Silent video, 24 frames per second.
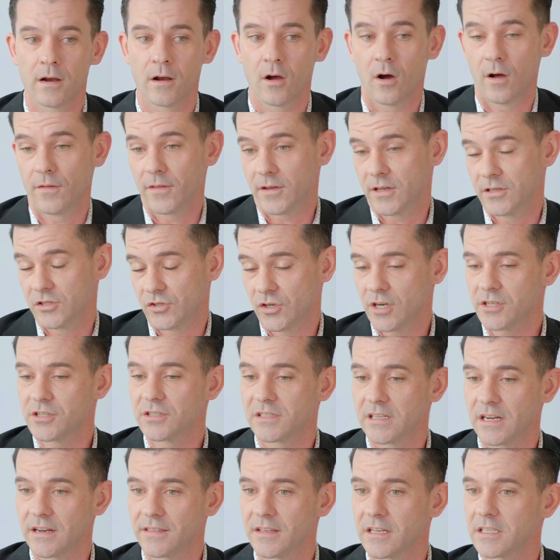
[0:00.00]
on the construction
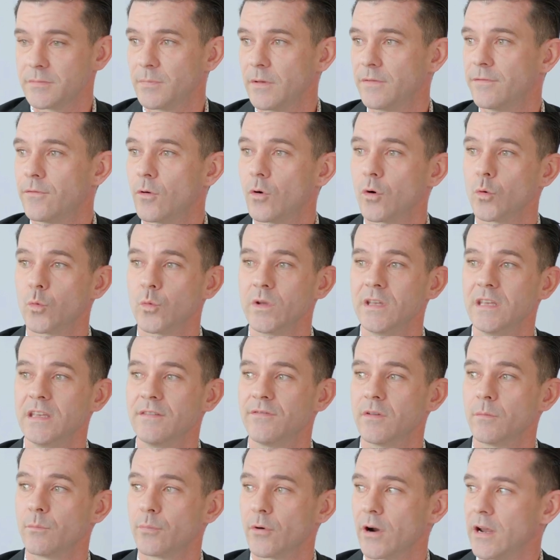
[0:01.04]
side of things, before we
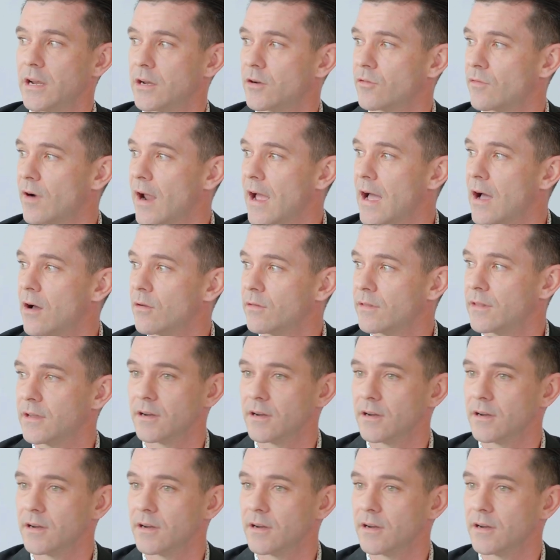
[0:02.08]
even break ground,